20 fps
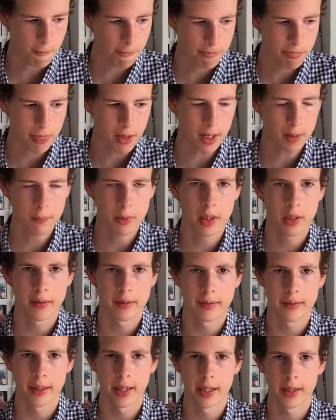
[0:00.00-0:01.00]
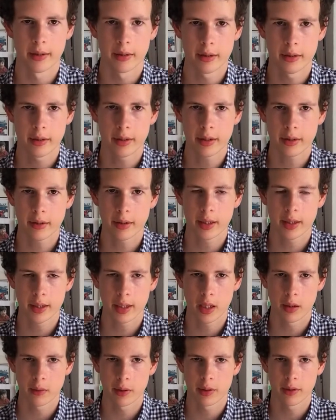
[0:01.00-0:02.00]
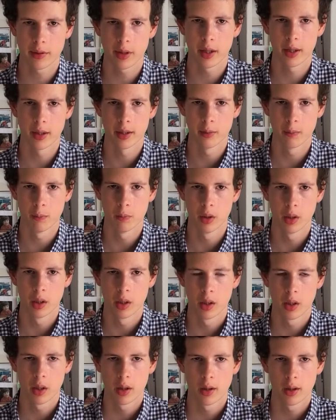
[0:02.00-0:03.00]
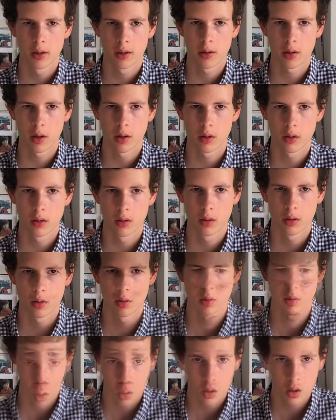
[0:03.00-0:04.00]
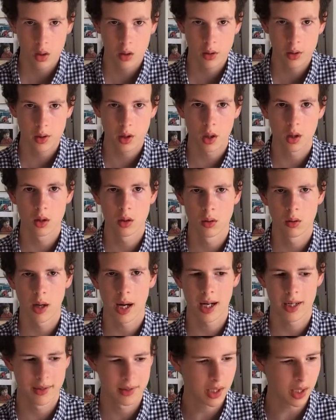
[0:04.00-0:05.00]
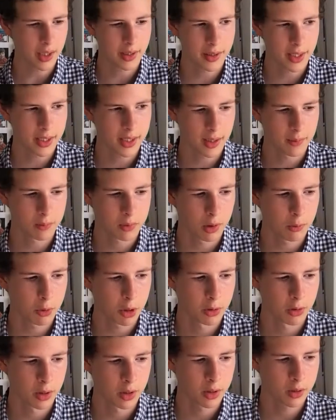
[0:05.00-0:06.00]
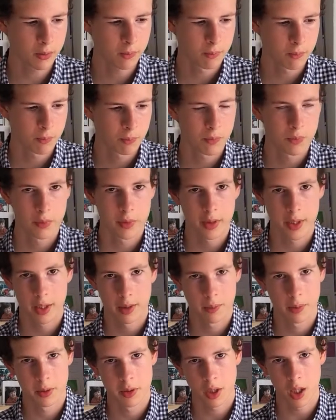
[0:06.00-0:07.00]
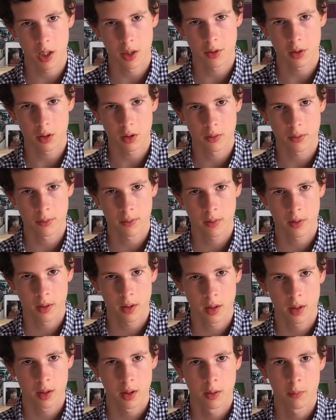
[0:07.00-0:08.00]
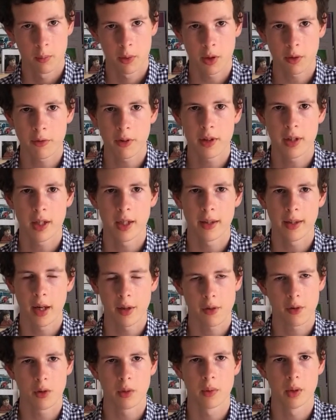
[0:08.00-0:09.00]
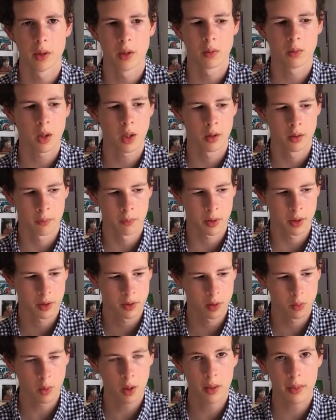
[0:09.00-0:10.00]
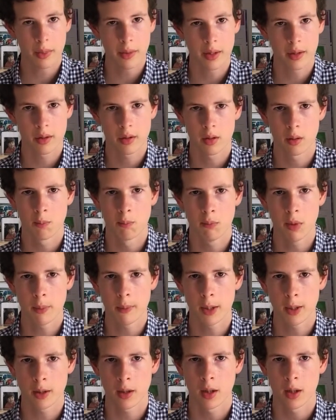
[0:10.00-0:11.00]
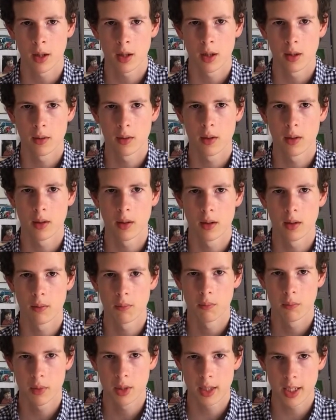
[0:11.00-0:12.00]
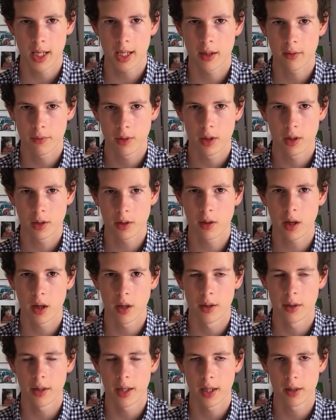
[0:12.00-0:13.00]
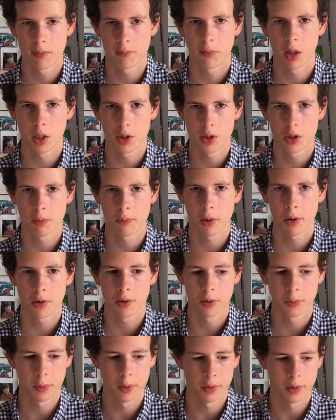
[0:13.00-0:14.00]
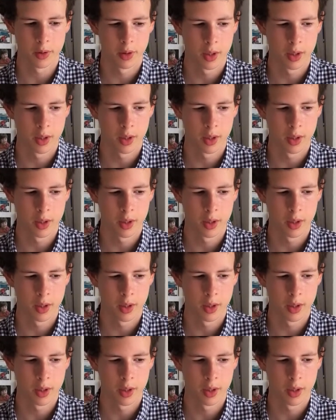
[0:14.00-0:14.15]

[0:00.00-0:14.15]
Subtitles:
That means that in 16 hours time, so at 9 a.m. tomorrow, this would turn off. But obviously that's not what you want, because you want this to mimic the day of the sun as much as possible.